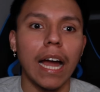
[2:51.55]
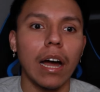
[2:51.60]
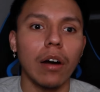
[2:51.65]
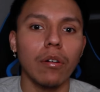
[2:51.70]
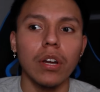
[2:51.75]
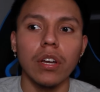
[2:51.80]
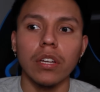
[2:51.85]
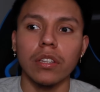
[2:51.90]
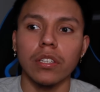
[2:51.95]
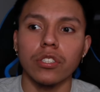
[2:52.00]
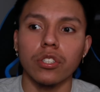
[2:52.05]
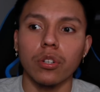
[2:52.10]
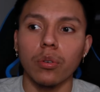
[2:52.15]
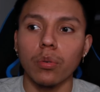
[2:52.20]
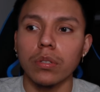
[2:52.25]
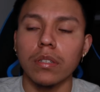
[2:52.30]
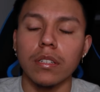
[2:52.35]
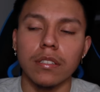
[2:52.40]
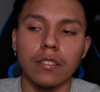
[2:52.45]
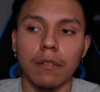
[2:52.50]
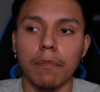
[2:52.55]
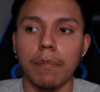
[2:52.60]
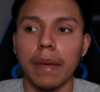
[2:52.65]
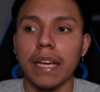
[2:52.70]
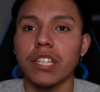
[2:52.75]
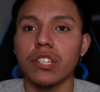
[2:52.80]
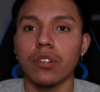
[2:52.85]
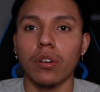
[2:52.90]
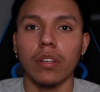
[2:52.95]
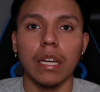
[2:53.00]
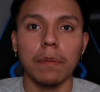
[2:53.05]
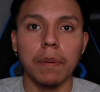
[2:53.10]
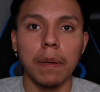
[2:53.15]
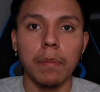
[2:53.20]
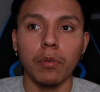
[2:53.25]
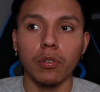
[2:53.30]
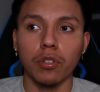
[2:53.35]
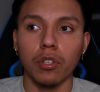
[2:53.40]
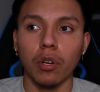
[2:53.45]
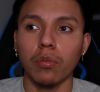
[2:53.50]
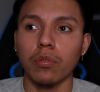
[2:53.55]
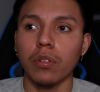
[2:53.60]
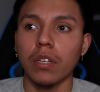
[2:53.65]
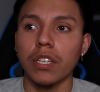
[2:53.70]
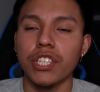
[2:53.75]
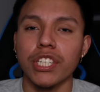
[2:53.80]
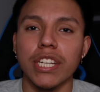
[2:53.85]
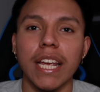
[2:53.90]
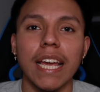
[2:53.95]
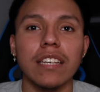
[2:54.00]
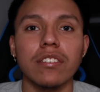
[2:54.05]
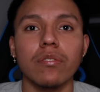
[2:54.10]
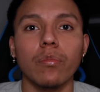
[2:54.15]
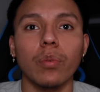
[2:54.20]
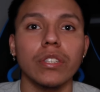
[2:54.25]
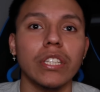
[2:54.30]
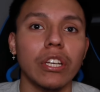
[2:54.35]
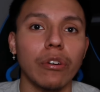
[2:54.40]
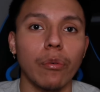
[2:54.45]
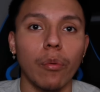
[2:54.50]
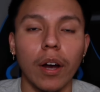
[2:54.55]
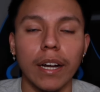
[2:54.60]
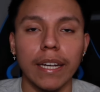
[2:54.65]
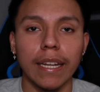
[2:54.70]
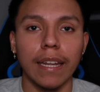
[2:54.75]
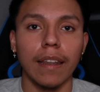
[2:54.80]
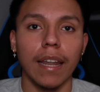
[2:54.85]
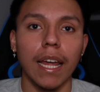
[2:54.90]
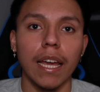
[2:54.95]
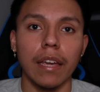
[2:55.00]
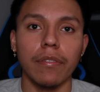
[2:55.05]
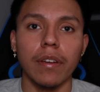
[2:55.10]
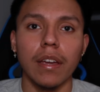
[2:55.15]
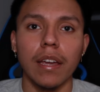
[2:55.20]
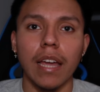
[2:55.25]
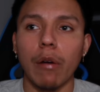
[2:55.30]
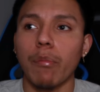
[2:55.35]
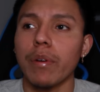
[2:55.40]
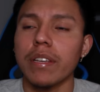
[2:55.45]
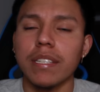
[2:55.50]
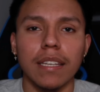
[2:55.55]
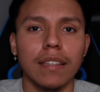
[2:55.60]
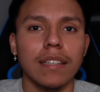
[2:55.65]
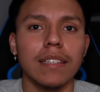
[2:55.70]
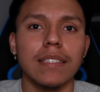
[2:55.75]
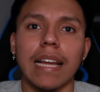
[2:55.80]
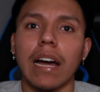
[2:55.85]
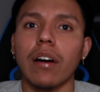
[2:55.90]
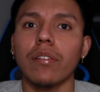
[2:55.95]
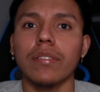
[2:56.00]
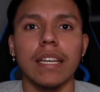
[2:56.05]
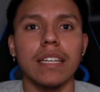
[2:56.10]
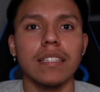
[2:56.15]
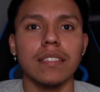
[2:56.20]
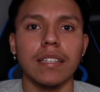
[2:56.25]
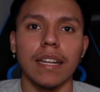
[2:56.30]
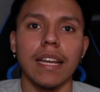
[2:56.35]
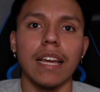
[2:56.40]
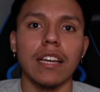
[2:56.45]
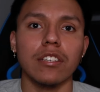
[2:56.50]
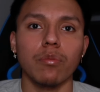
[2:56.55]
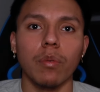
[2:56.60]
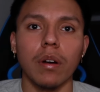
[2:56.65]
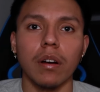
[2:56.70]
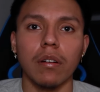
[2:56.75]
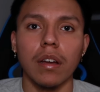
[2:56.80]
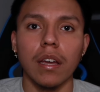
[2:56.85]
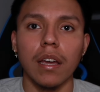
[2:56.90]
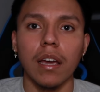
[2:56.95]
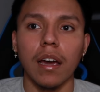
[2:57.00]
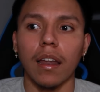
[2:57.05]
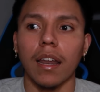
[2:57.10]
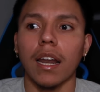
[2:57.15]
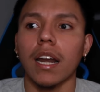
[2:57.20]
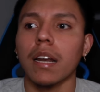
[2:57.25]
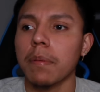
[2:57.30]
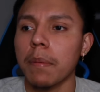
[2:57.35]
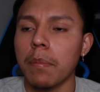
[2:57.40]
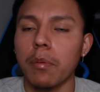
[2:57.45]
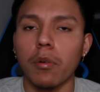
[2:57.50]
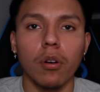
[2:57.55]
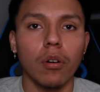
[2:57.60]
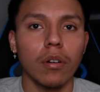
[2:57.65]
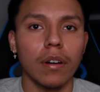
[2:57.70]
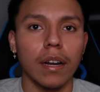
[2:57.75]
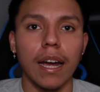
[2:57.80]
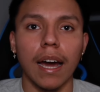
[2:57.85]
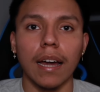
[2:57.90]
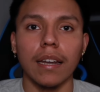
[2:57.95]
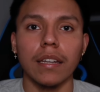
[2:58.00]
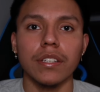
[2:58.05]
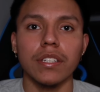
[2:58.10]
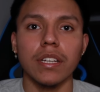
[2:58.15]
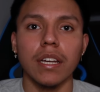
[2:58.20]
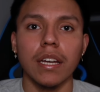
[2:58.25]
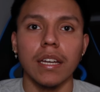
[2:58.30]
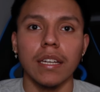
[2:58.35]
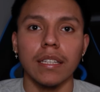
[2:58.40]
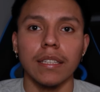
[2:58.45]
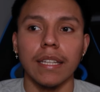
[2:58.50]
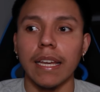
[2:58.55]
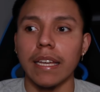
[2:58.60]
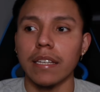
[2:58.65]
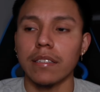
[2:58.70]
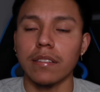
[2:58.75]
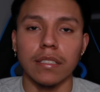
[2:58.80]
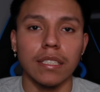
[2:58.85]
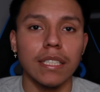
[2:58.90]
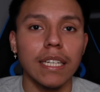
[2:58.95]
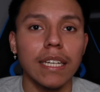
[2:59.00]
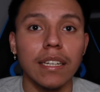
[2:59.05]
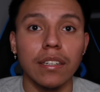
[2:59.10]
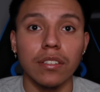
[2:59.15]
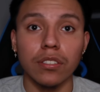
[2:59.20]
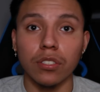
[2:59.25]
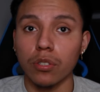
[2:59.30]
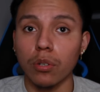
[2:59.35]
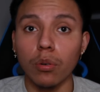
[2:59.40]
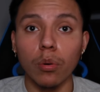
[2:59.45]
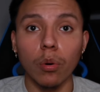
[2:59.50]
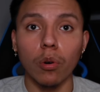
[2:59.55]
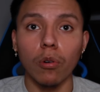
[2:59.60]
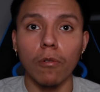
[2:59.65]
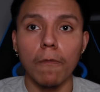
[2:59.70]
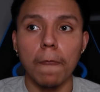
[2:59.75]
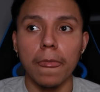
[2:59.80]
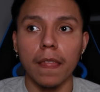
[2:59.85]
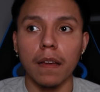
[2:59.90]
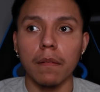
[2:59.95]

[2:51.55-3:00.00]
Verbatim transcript: how the school system makes sure that people don't chase what they want in life and we see this nowadays today as well a lot of people go to college they succeed in school